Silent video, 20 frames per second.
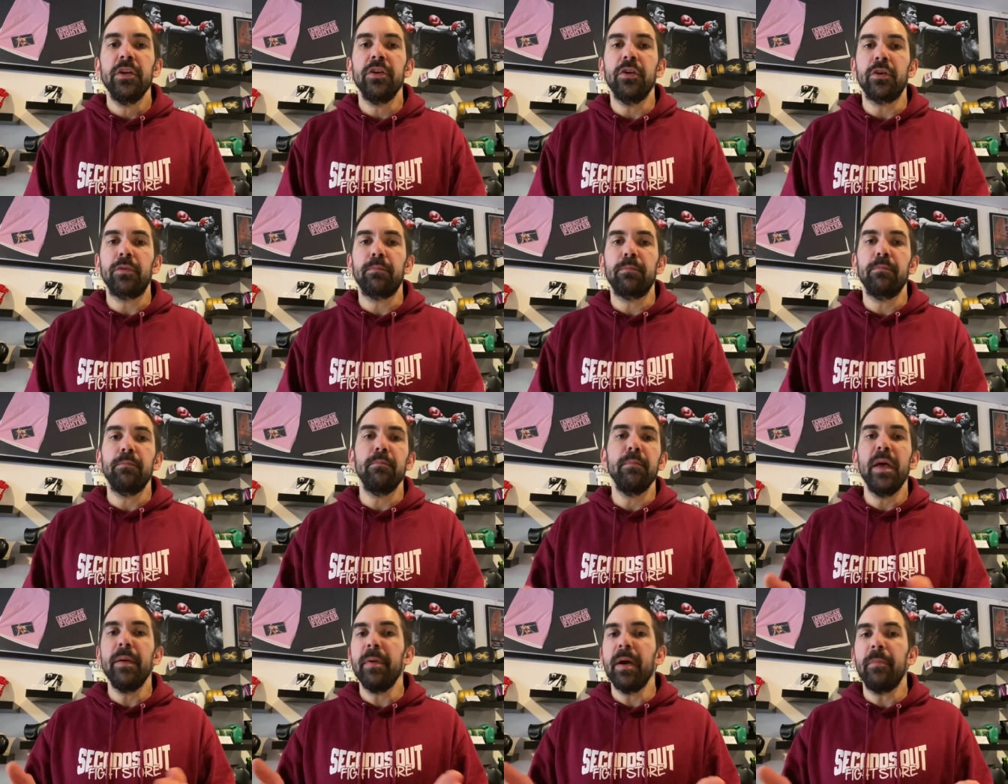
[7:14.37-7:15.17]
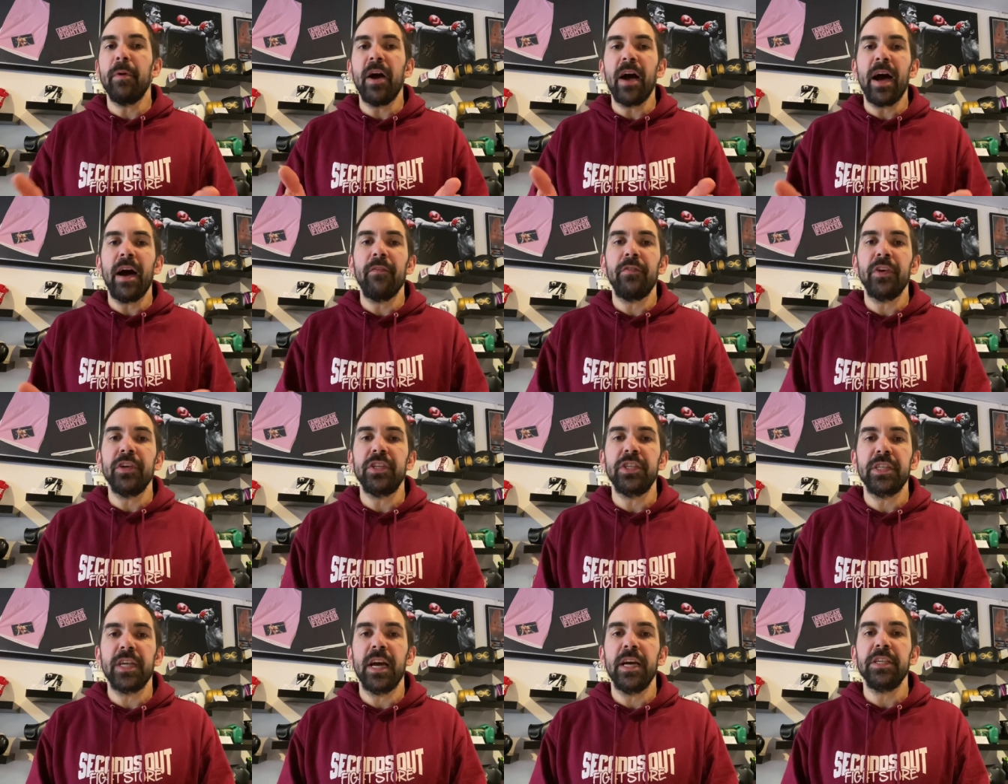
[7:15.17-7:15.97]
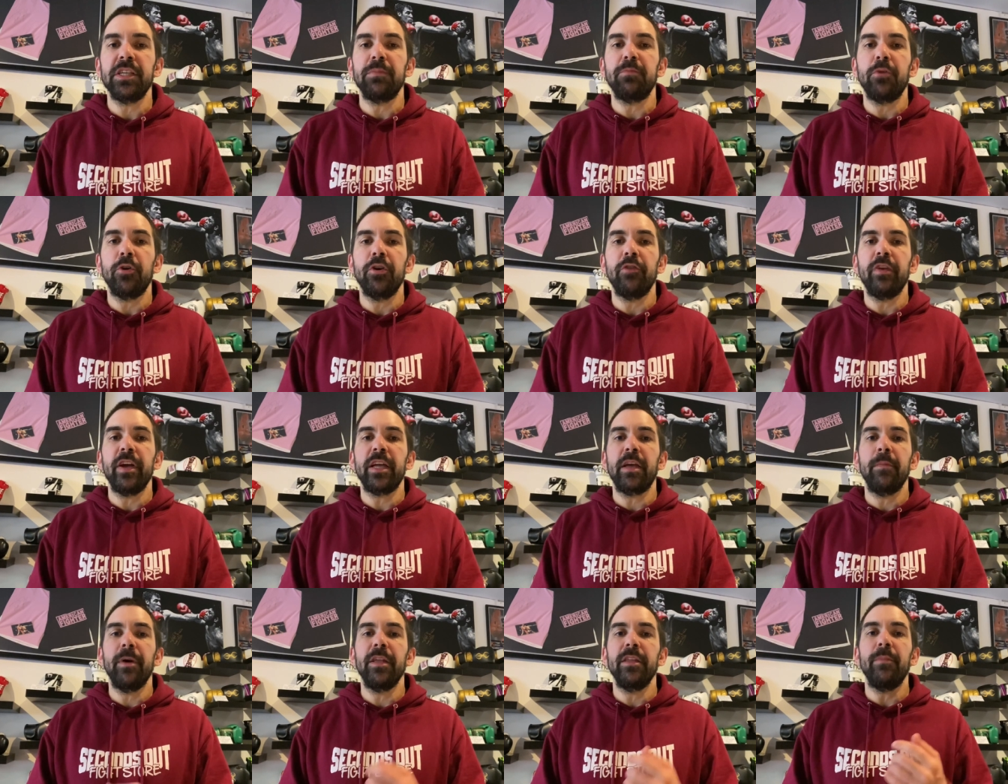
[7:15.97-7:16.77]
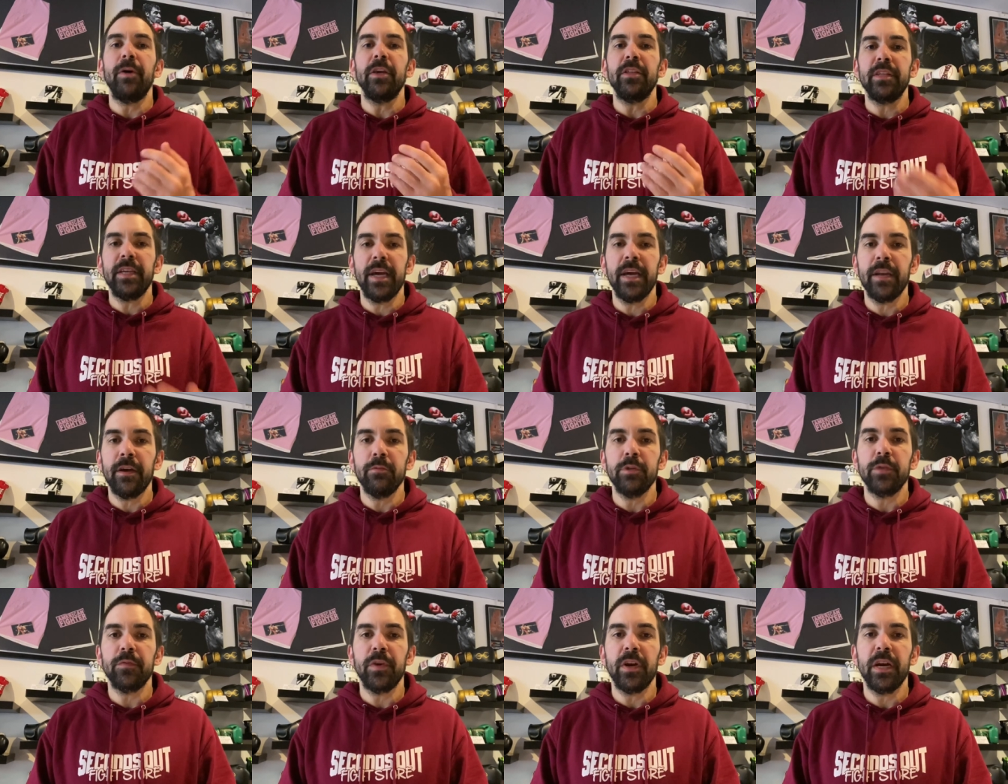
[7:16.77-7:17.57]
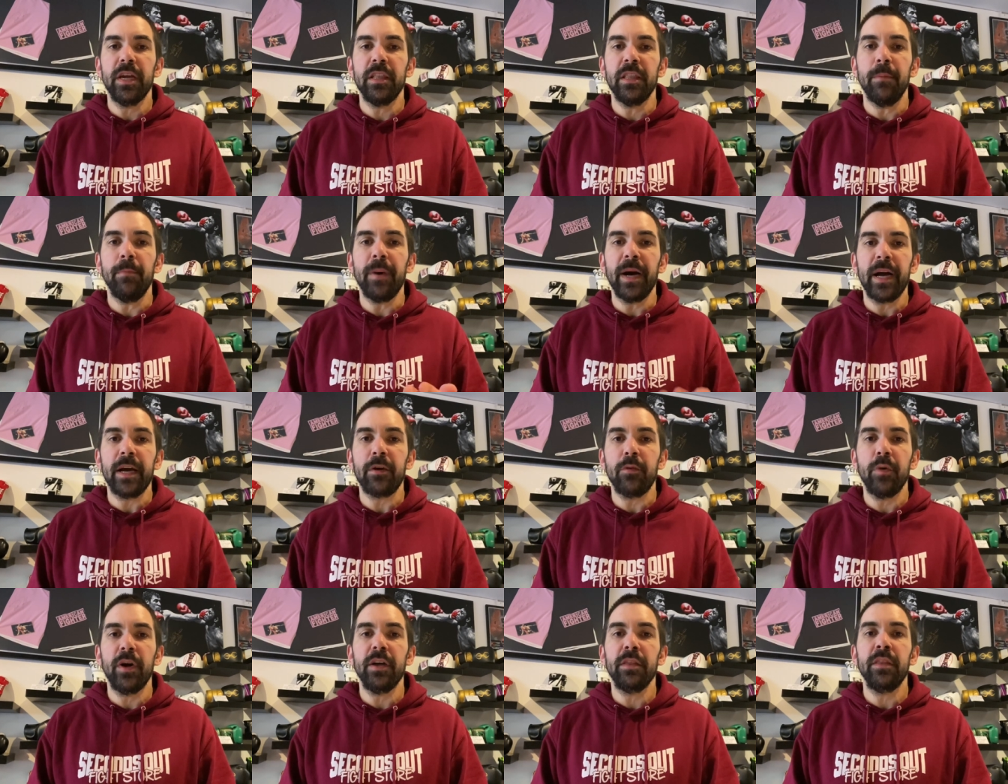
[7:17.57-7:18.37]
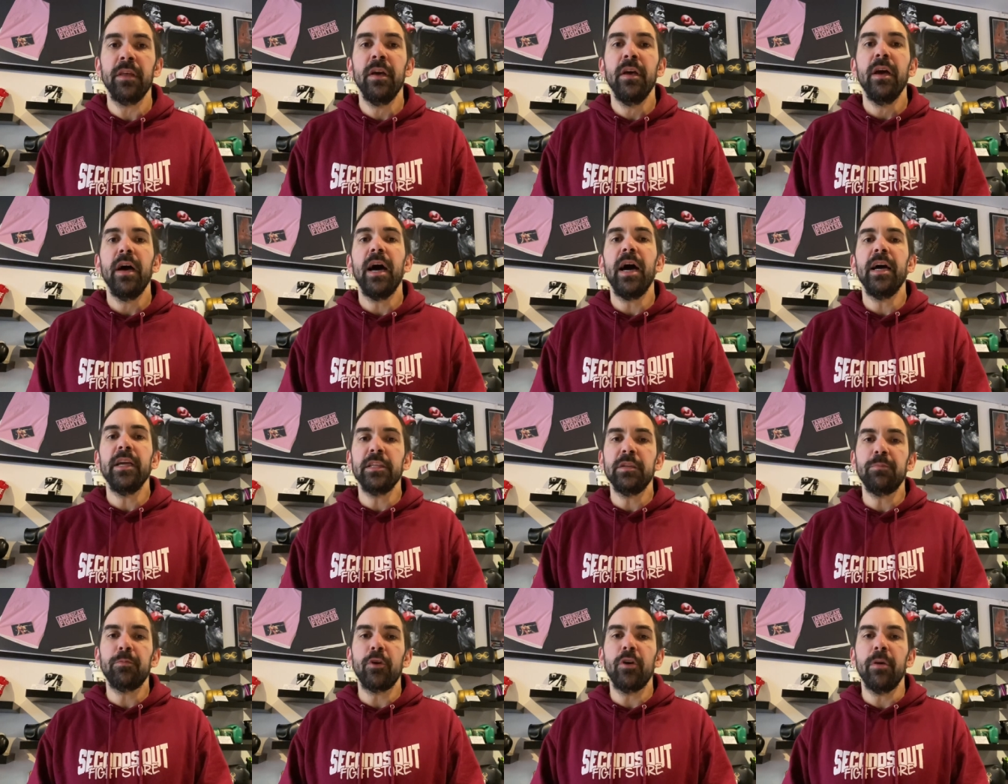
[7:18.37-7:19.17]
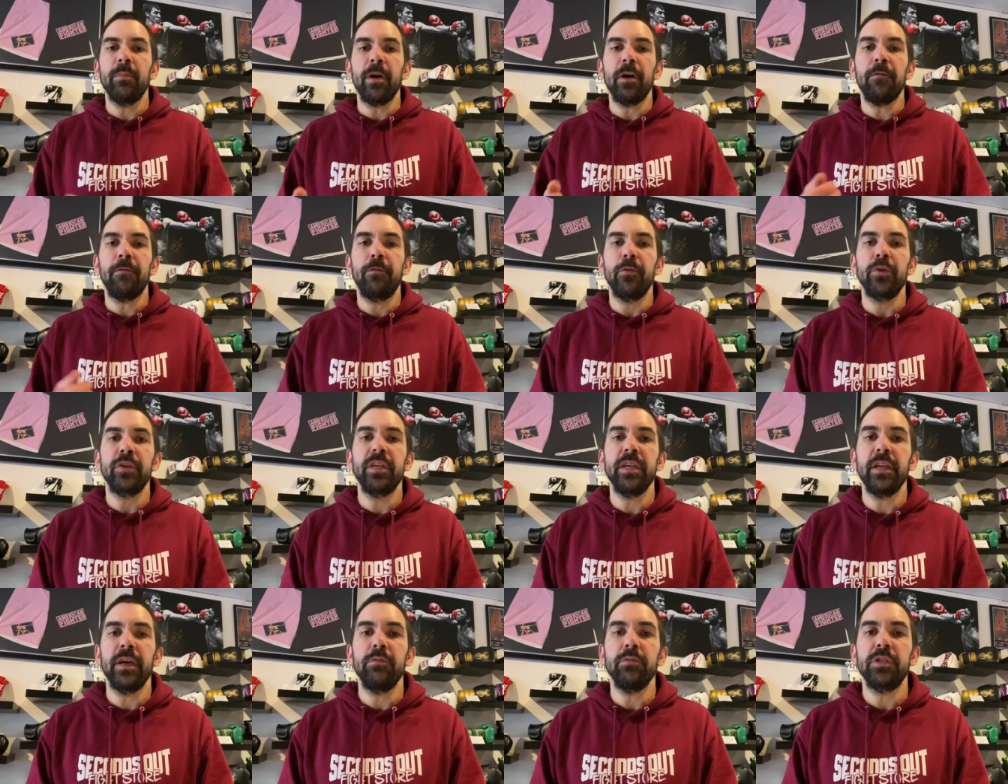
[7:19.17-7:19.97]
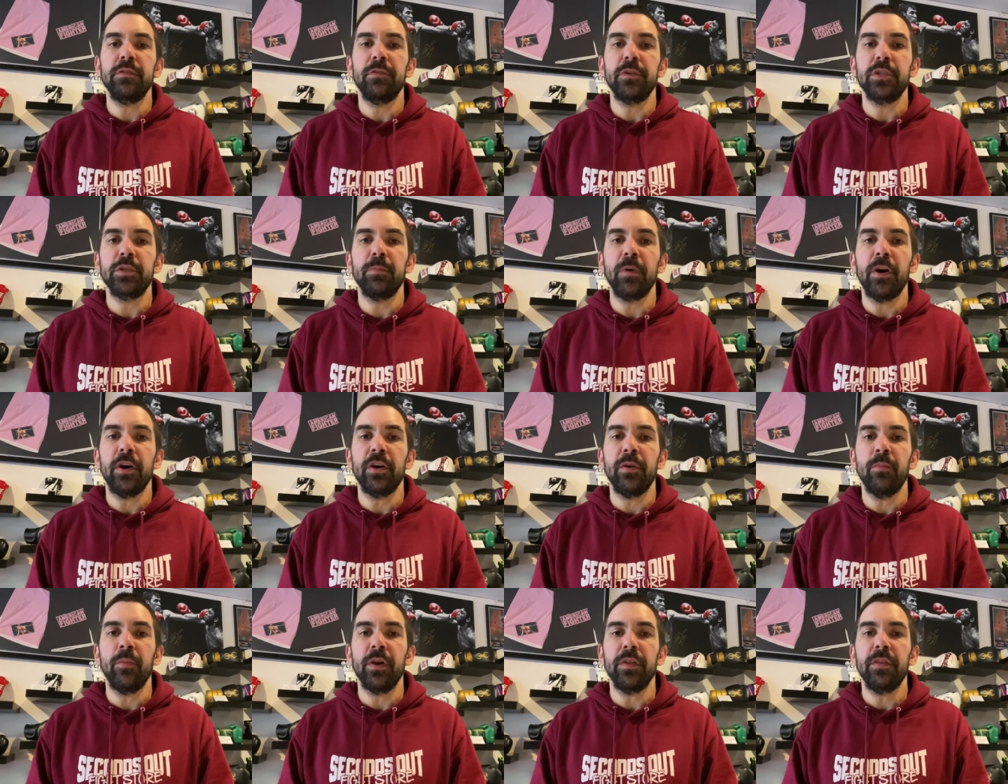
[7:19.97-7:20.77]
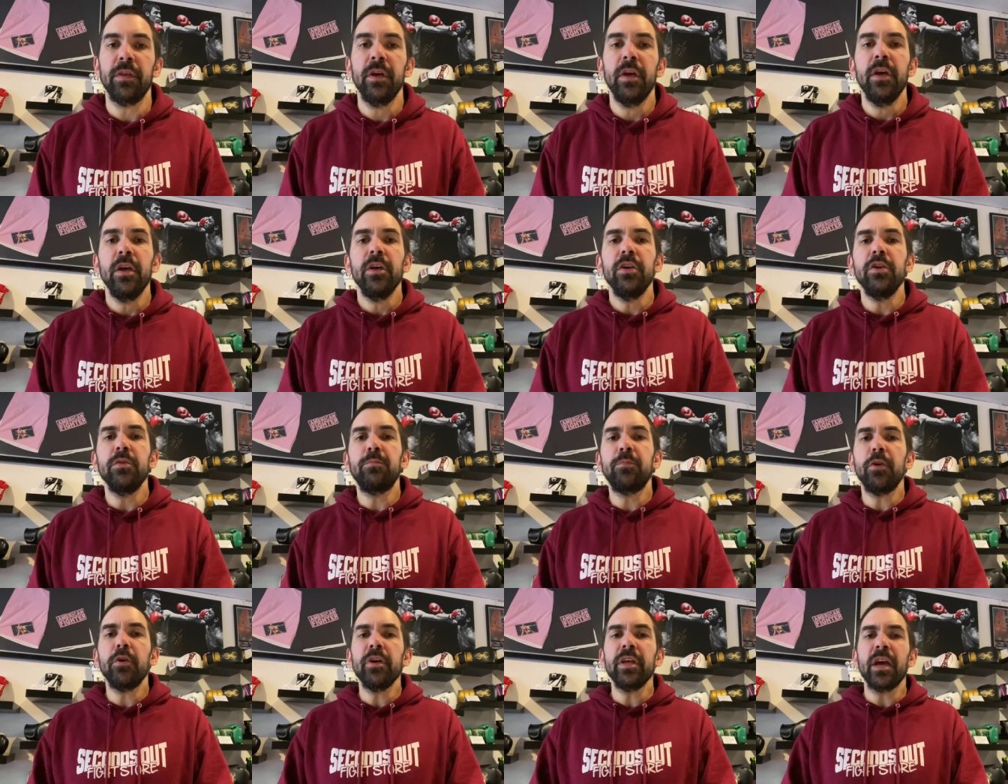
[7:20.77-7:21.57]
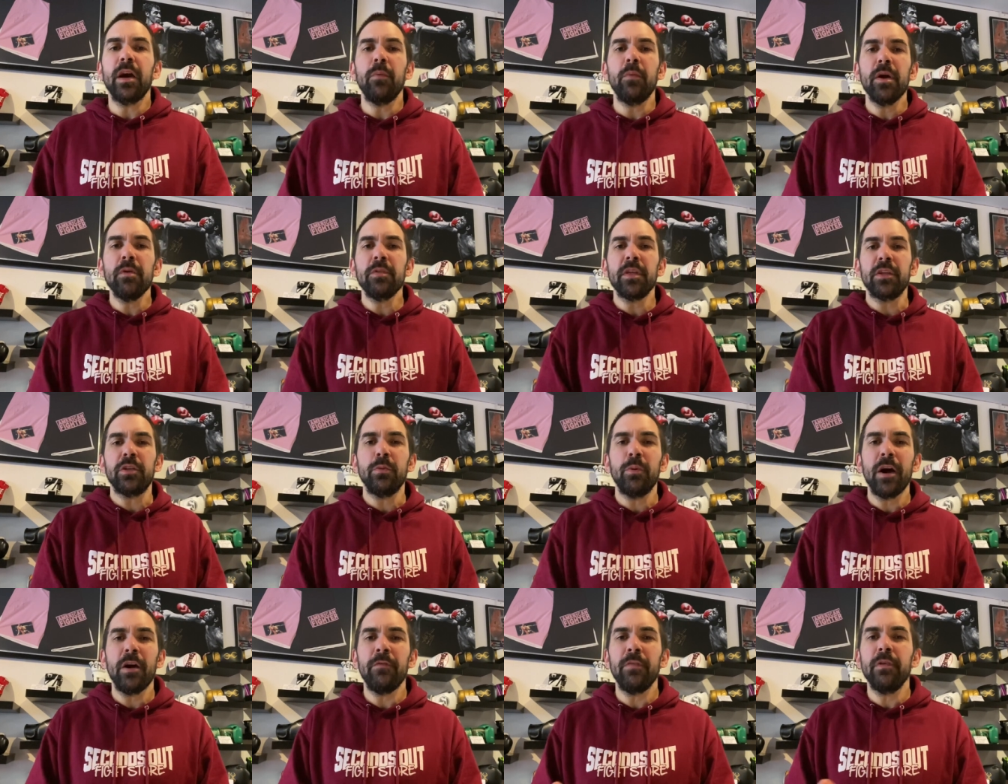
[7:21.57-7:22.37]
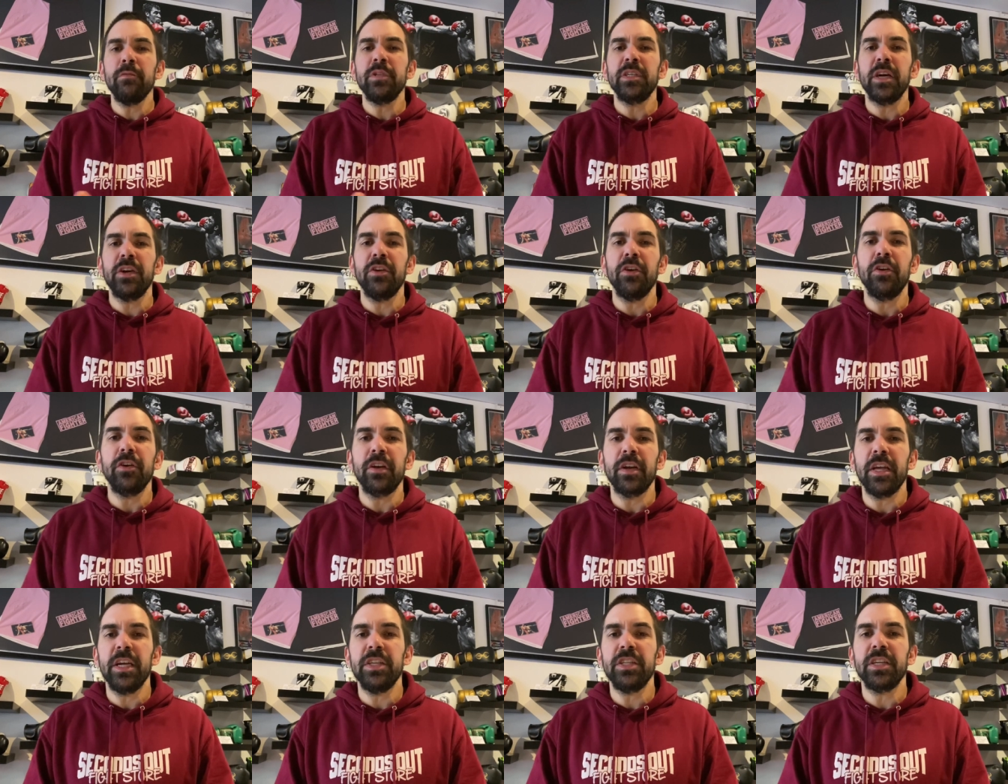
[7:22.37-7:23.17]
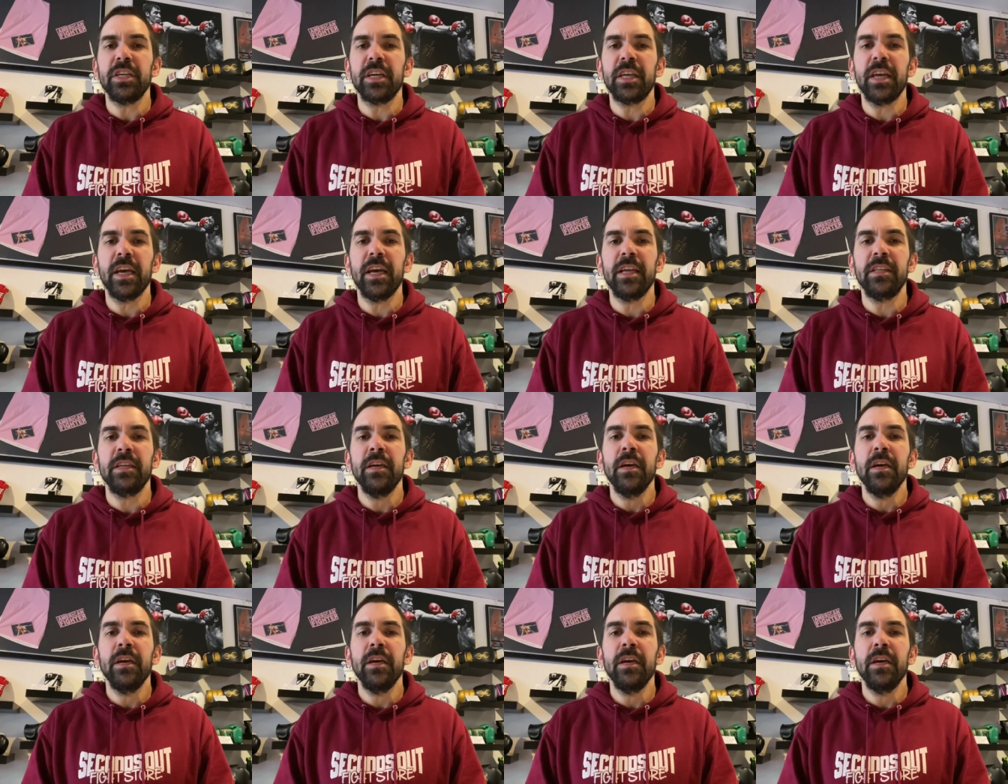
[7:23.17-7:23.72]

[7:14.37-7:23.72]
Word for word: you're maybe about average size, I'd probably recommend about a 10 ounce for hitting the bag with, and probably about a 14 ounce for sparring with. You'd probably get away with a 12 ounce at a younger age in a kid,